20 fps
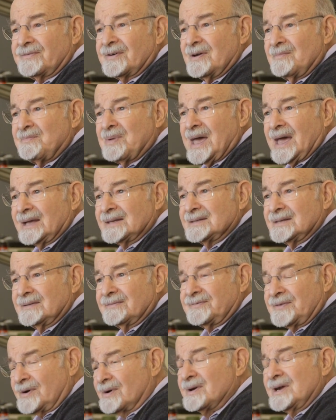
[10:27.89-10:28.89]

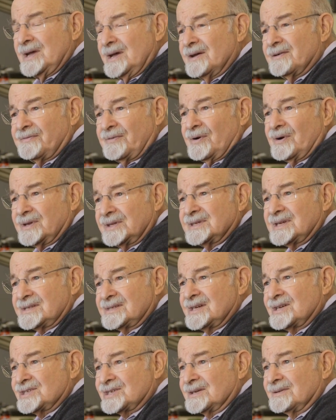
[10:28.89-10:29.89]
impact, for a
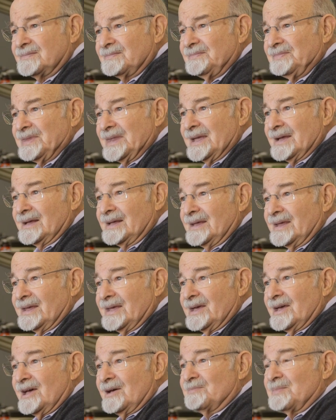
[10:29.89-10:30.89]
decision.
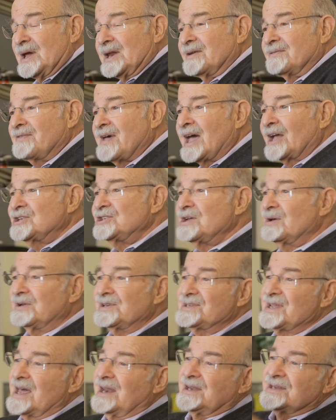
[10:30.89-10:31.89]
But in fact,
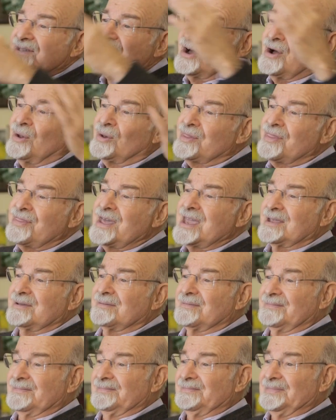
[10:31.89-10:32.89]
geodesign is the whole thing.
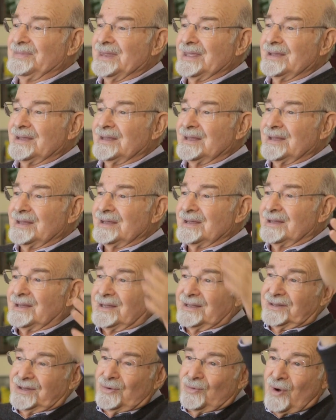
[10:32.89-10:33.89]

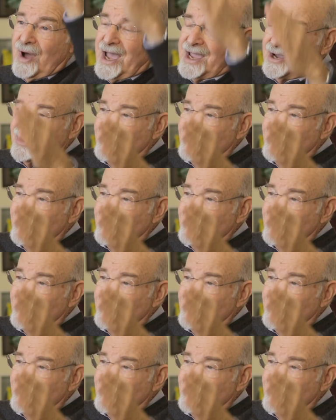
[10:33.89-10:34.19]
The why